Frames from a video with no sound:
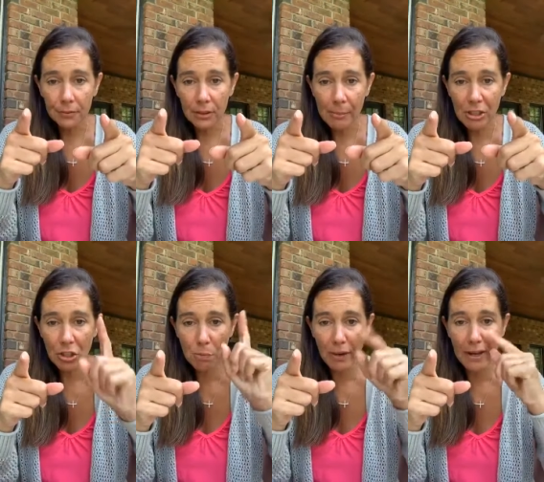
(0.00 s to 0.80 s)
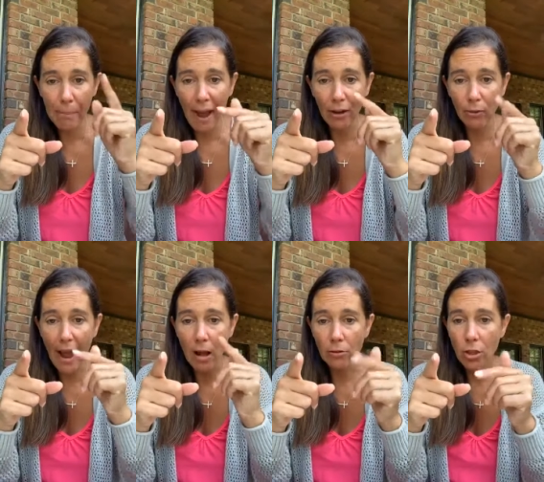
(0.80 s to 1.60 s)
Let me just bring it back
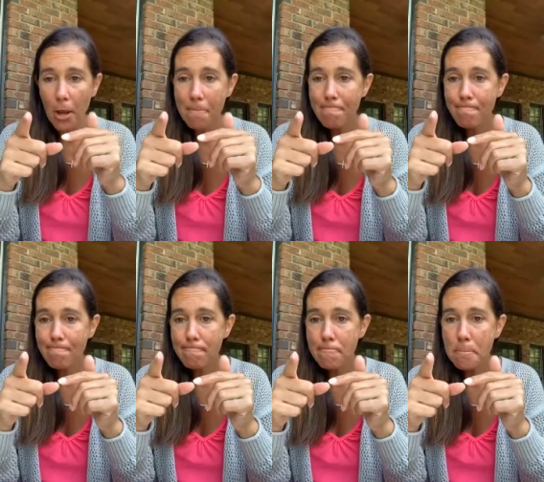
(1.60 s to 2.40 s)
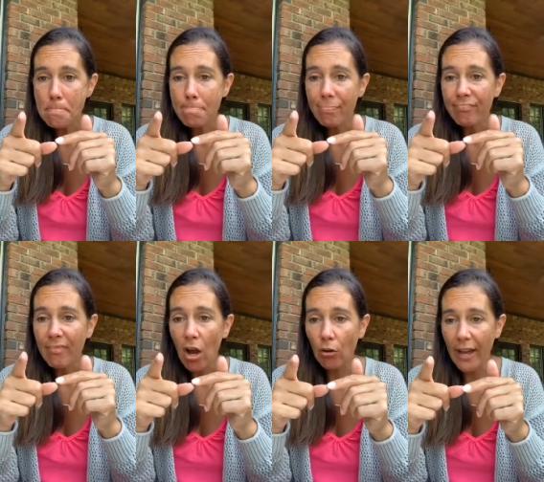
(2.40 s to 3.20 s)
around.
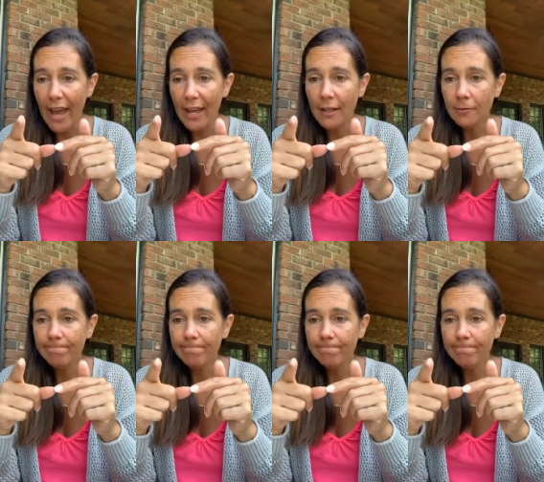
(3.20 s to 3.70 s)
Okay?